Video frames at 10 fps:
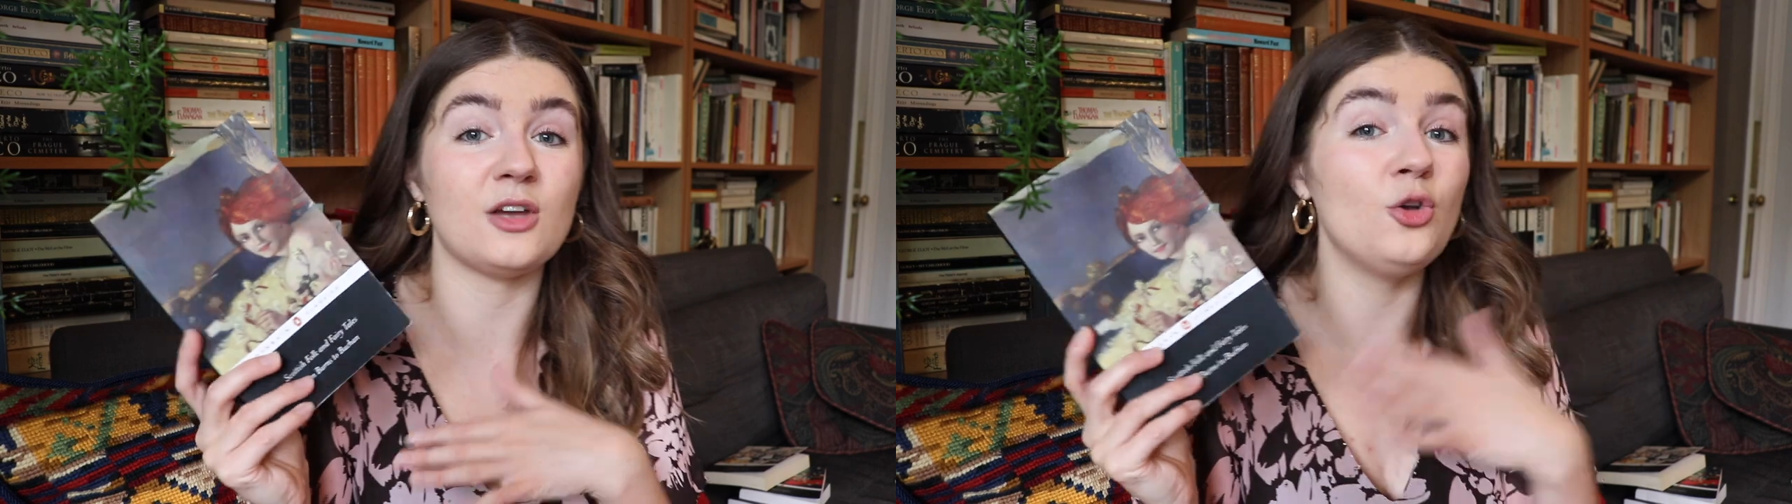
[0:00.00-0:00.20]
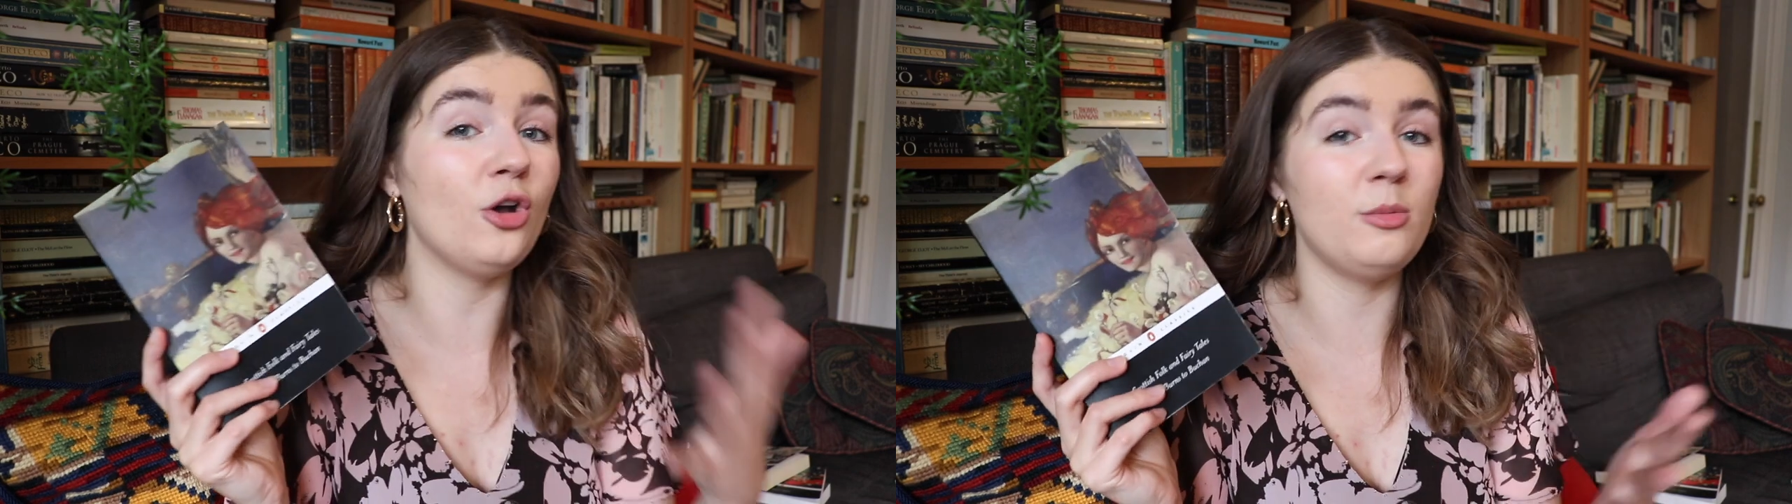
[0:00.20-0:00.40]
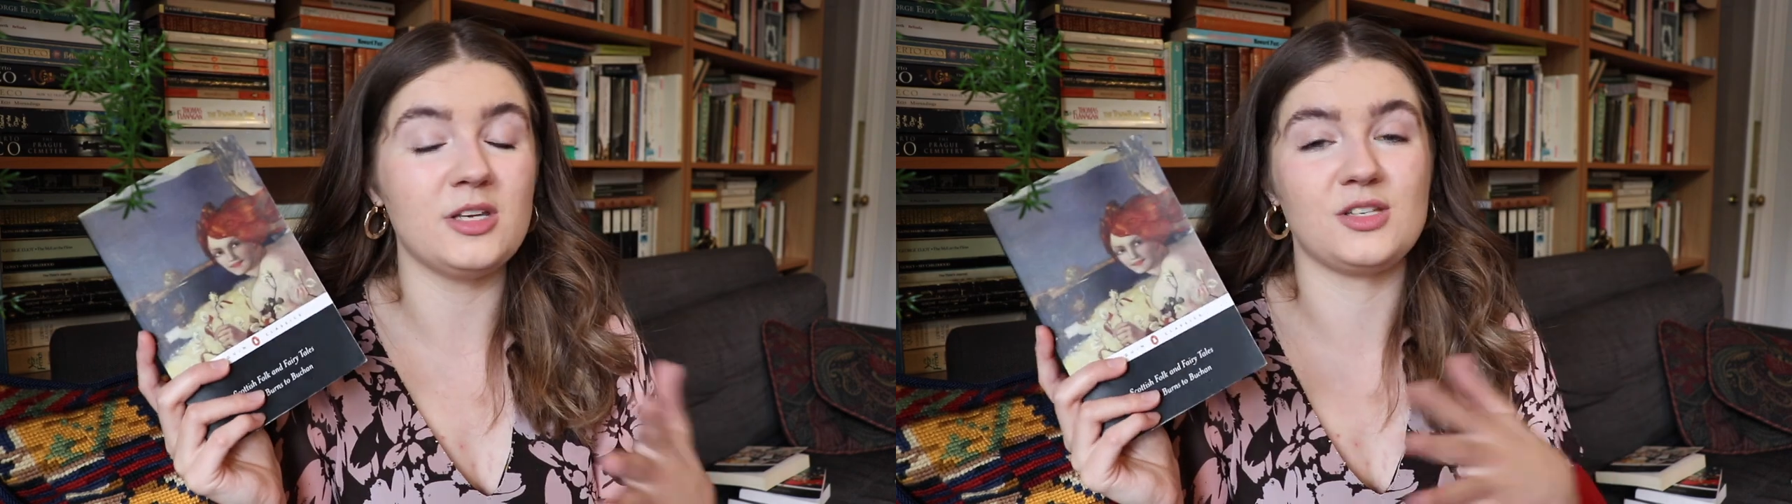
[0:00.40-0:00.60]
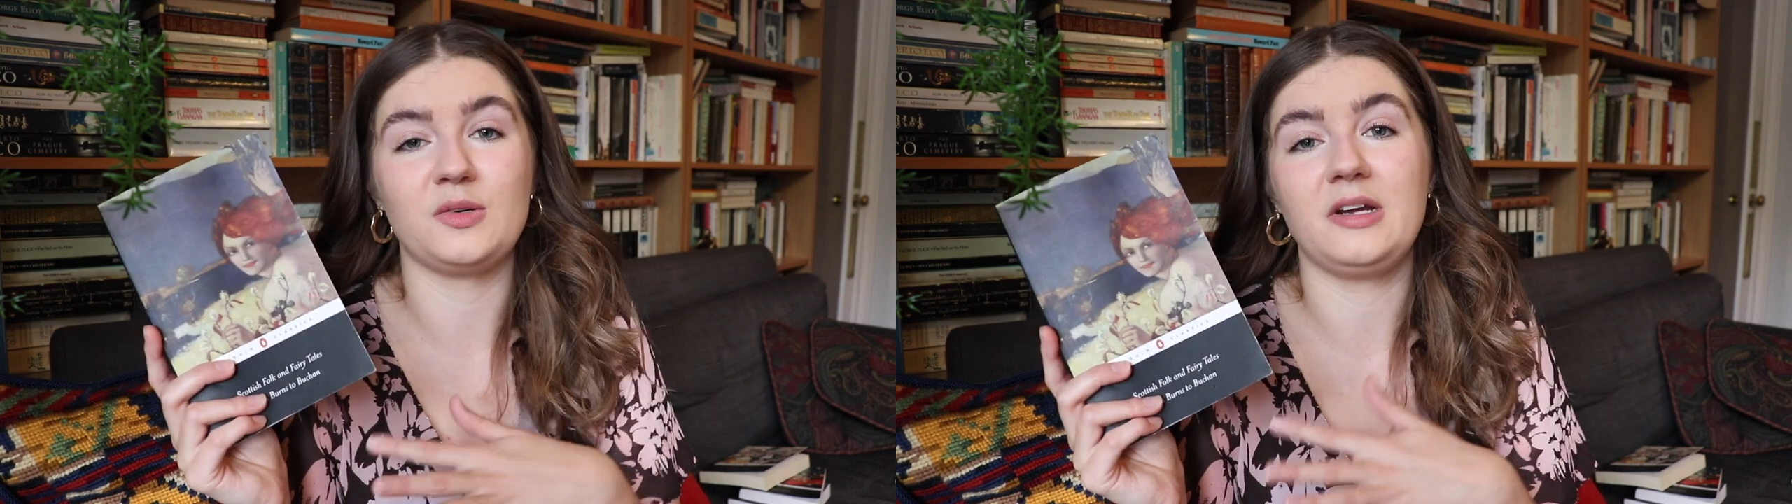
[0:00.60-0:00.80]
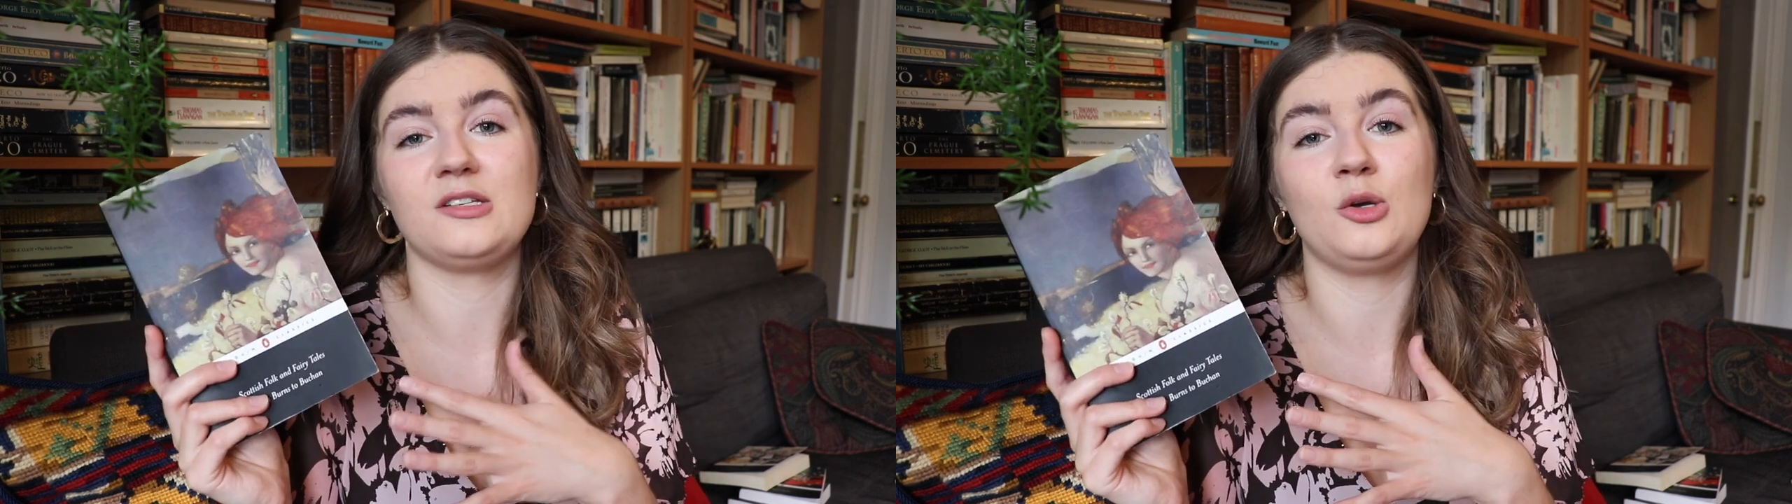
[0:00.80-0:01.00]
anonymous
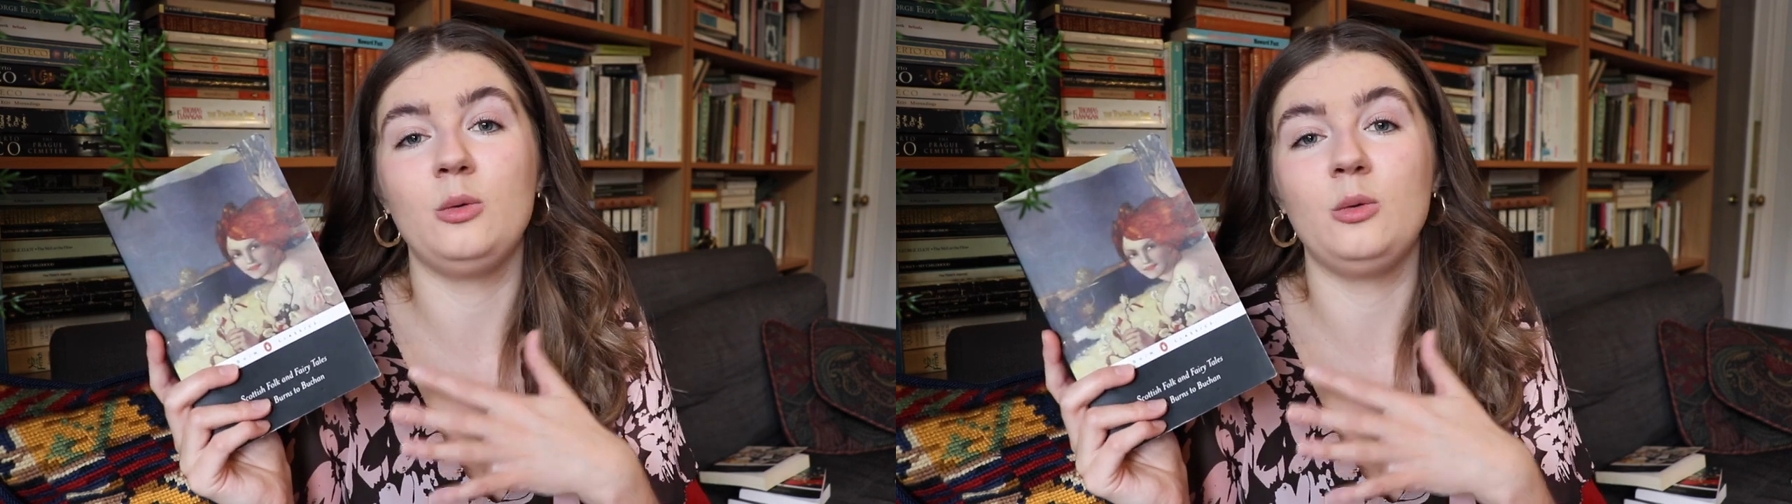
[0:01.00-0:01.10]
stories